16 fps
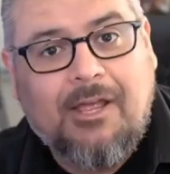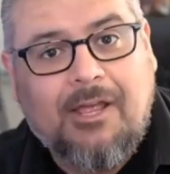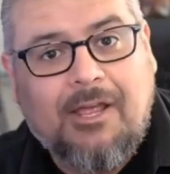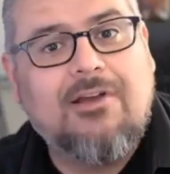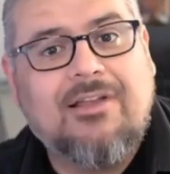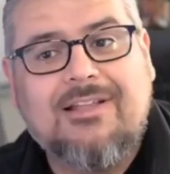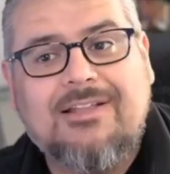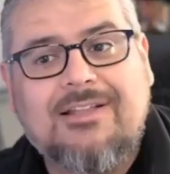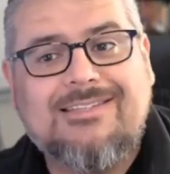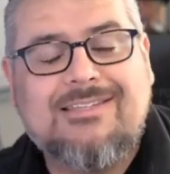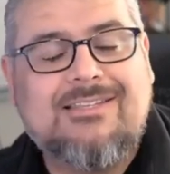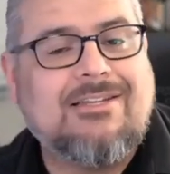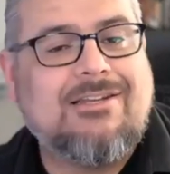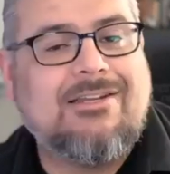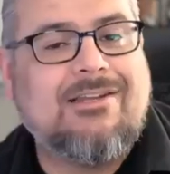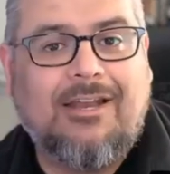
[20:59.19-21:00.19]
consistent on
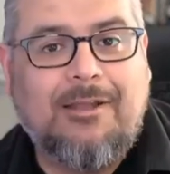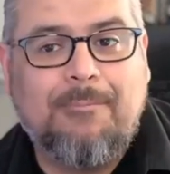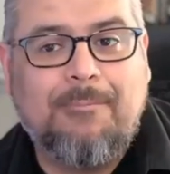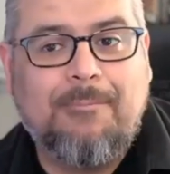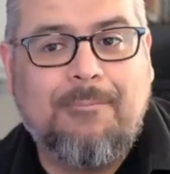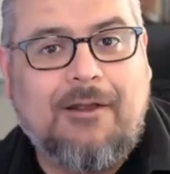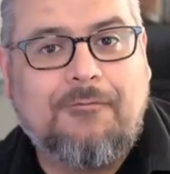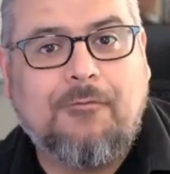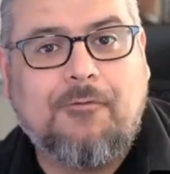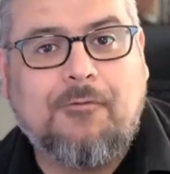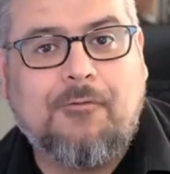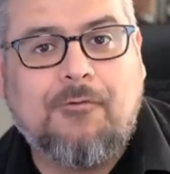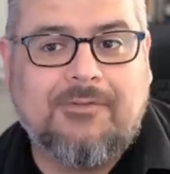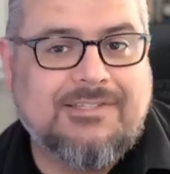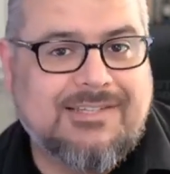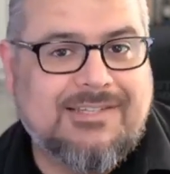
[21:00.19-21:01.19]
any platform
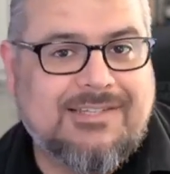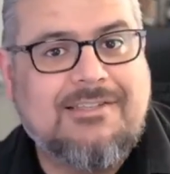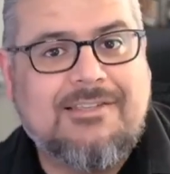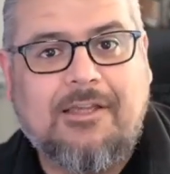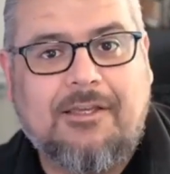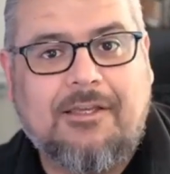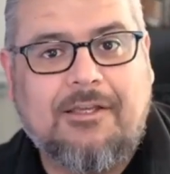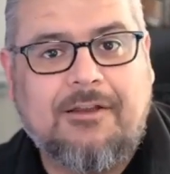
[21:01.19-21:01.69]
since then.